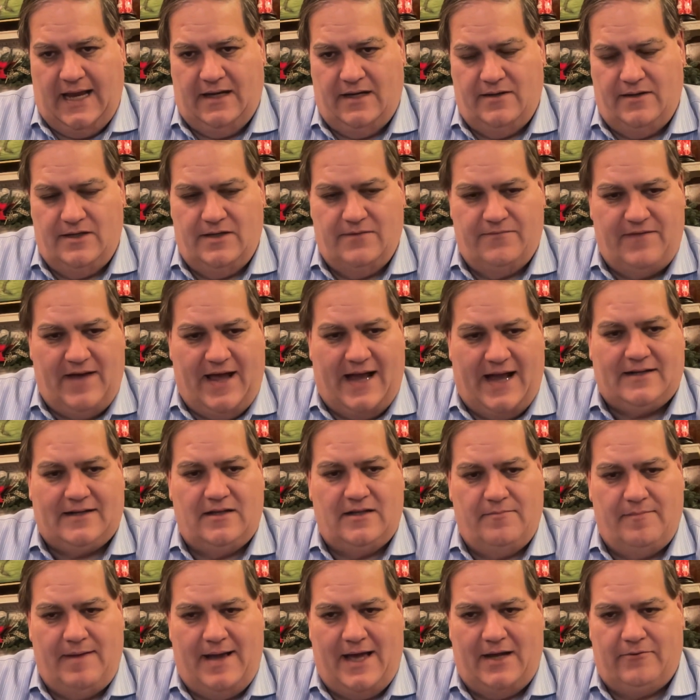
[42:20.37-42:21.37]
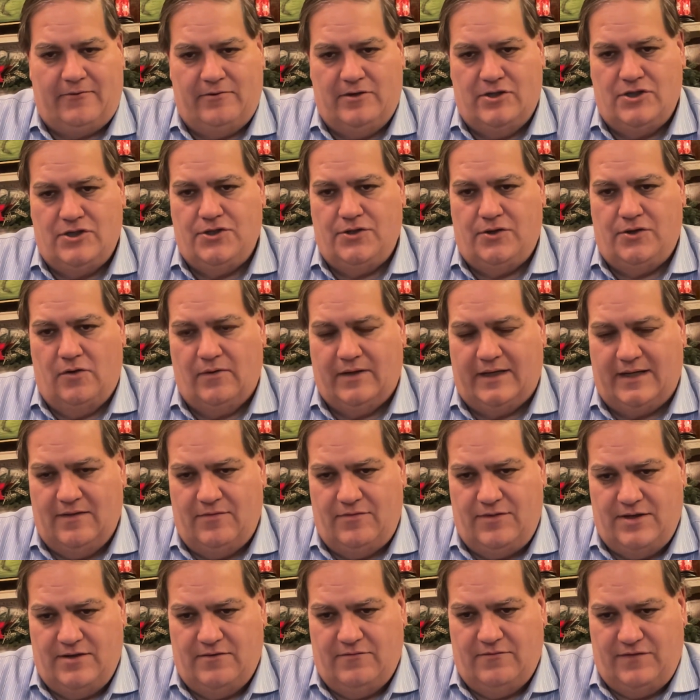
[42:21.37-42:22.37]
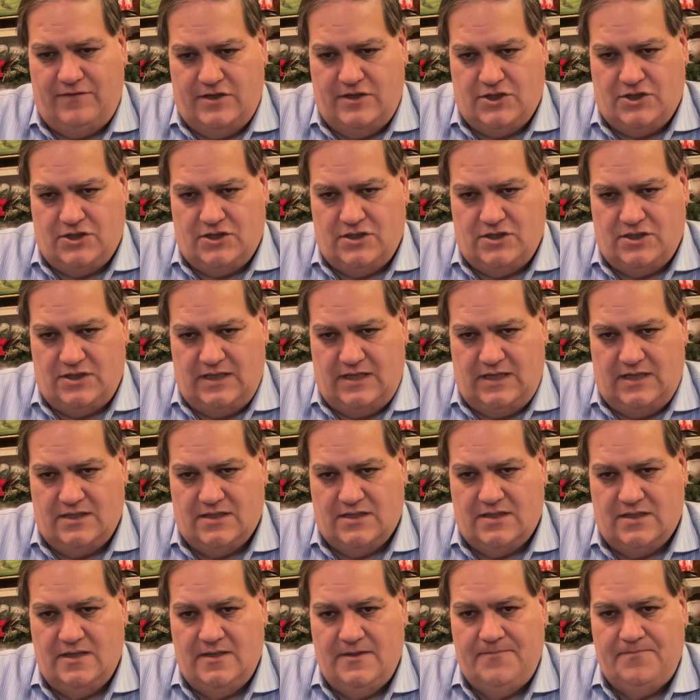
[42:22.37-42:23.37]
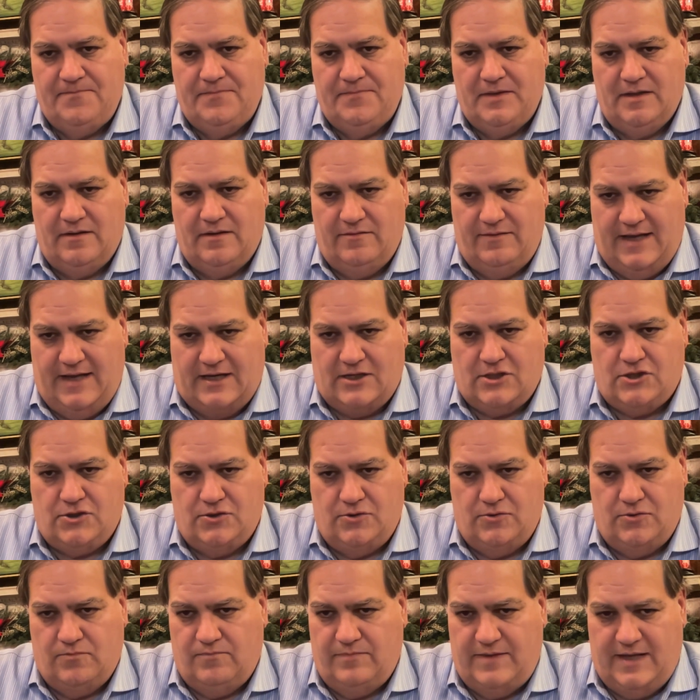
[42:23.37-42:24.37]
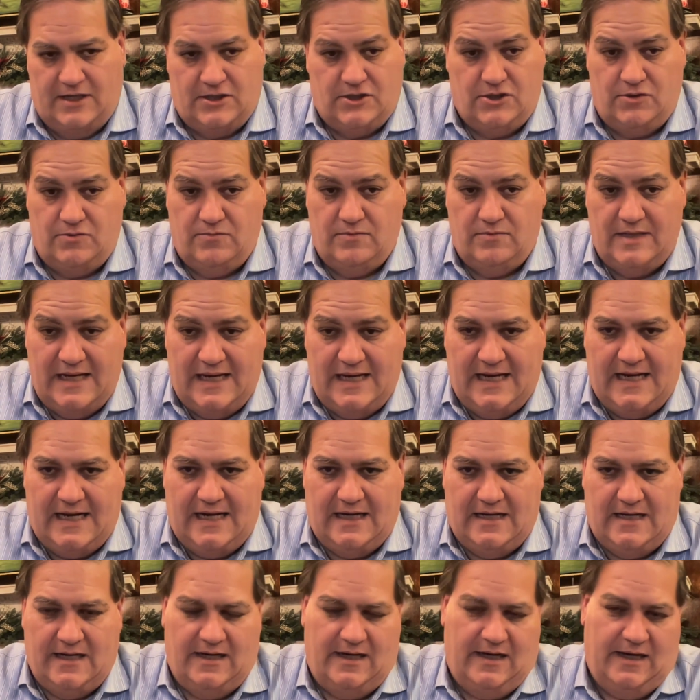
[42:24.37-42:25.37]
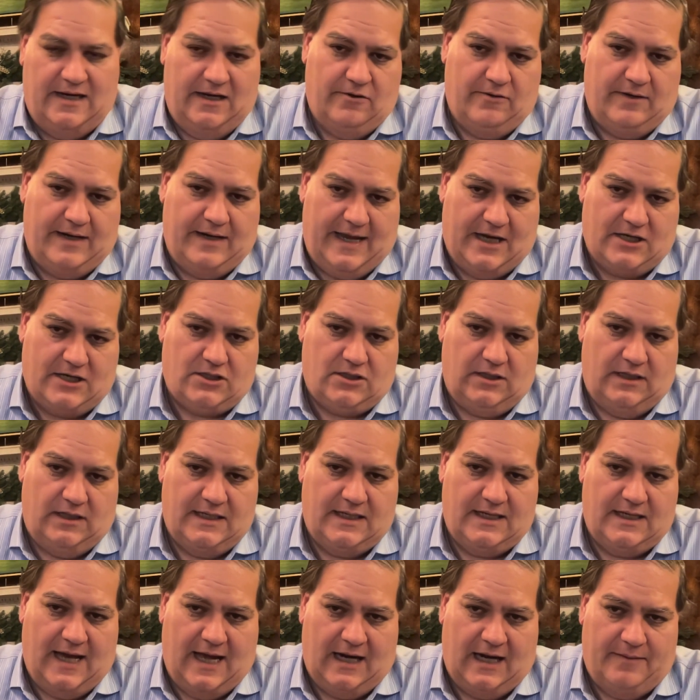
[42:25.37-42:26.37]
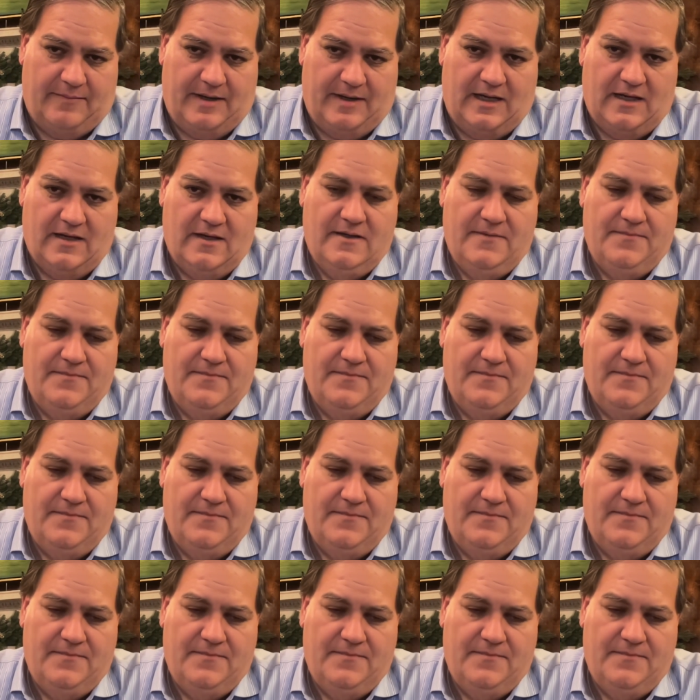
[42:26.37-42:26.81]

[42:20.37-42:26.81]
And the fact of the matter is you don't get the efficiencies that you need in the international economy.